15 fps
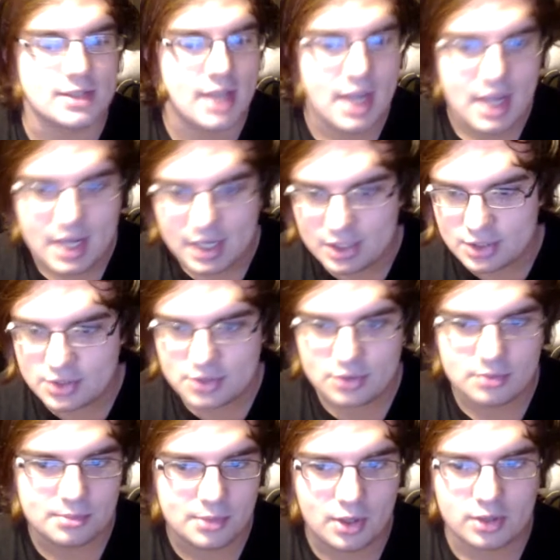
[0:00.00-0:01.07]
and shoot
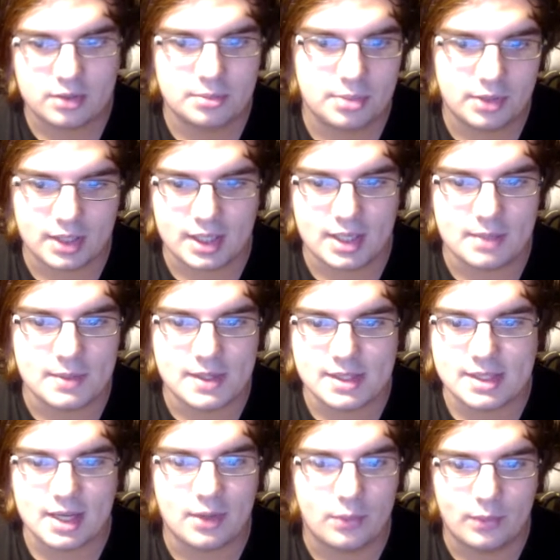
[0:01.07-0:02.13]
multiple enemies at
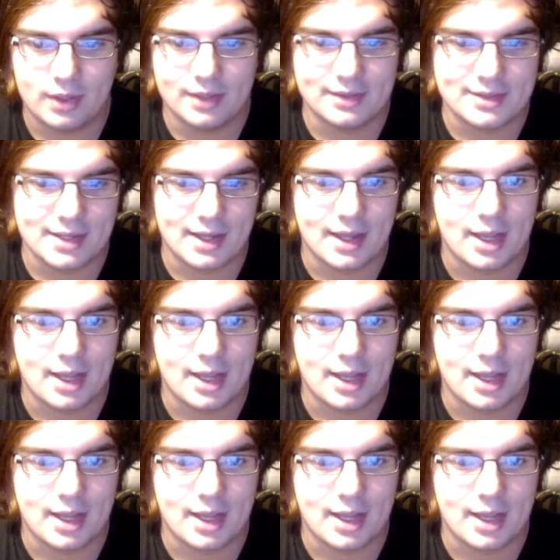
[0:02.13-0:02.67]
one time.